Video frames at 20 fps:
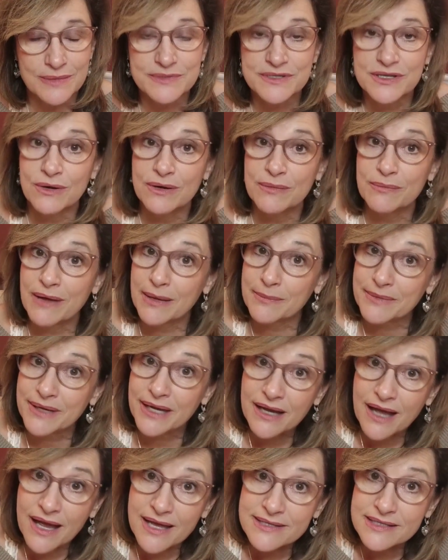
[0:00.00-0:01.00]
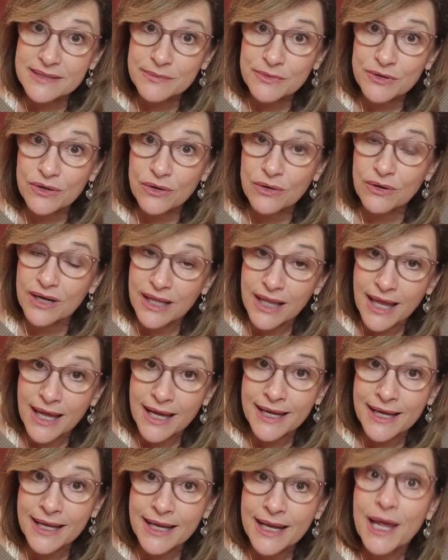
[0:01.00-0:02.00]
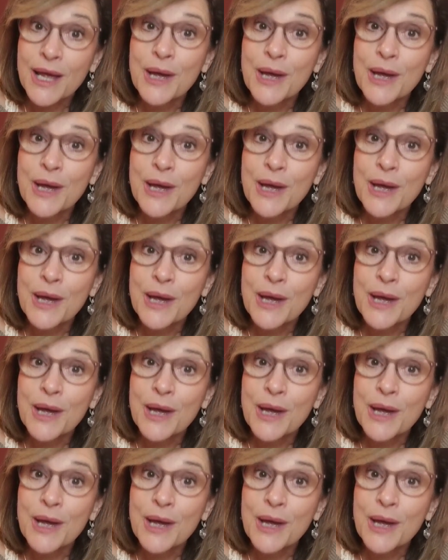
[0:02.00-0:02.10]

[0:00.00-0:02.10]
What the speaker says: So it might be a customer or a client,